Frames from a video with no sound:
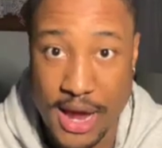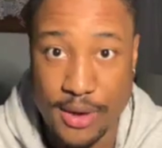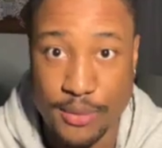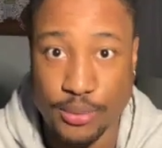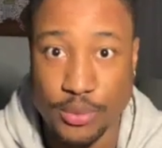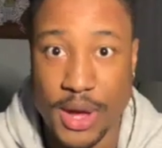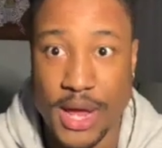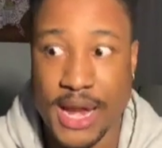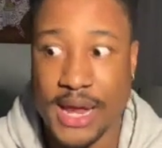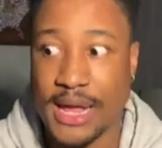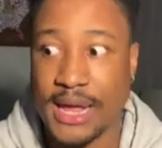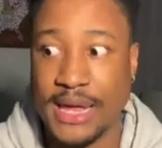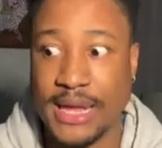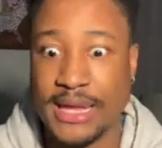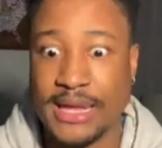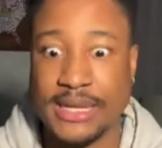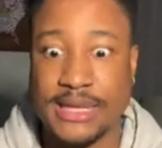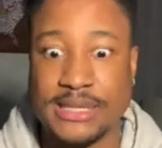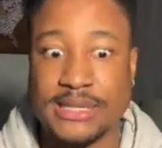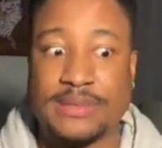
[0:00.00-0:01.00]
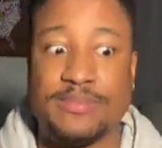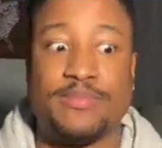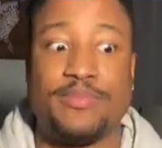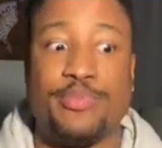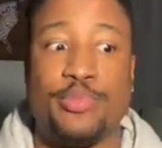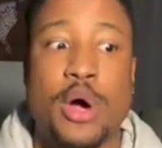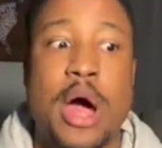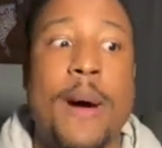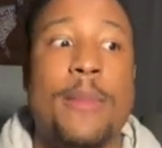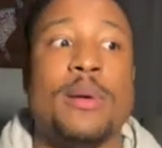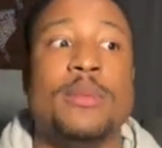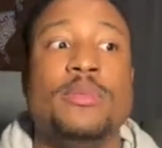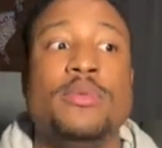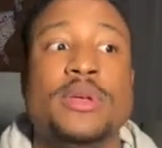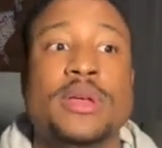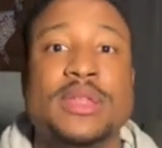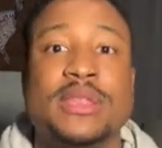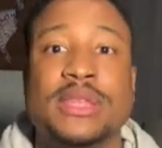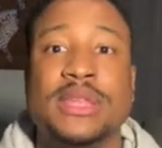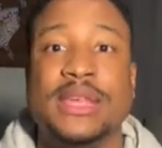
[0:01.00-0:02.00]
Reddit is
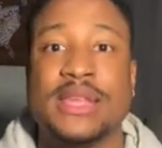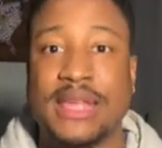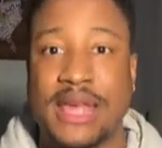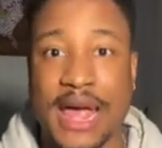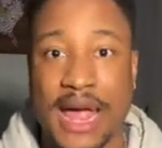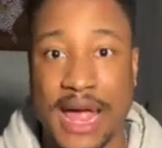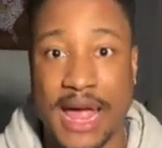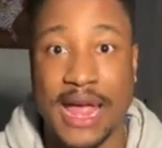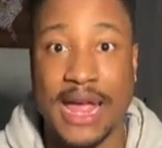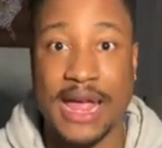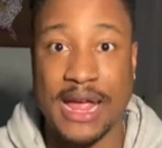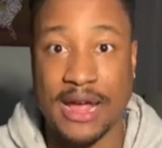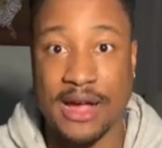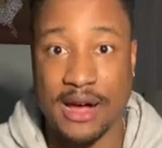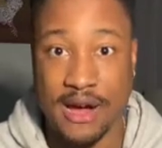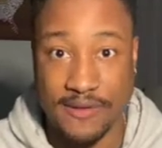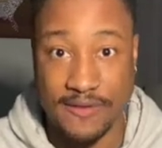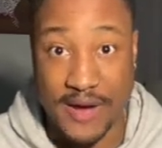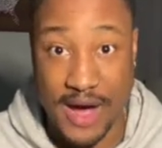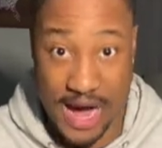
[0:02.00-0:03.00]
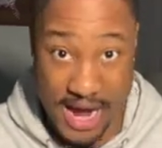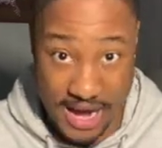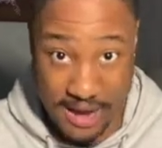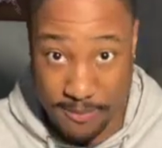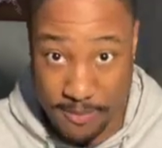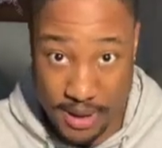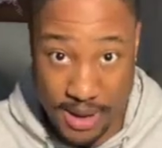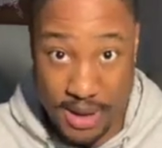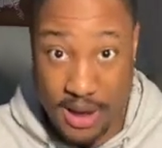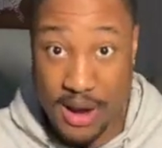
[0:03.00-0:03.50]
probably the king of hype.